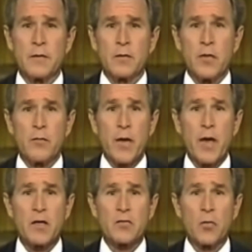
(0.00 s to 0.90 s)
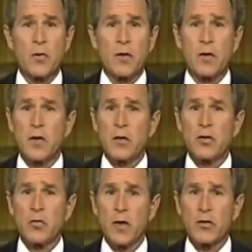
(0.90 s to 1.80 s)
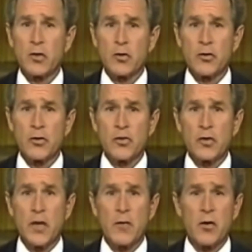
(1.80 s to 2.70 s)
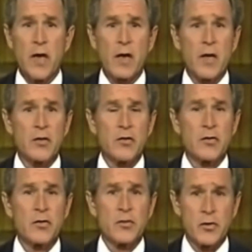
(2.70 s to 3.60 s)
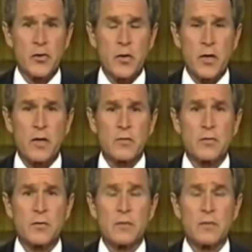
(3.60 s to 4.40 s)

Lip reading: We have passed more than a dozen resolutions in the United Nations Security Council.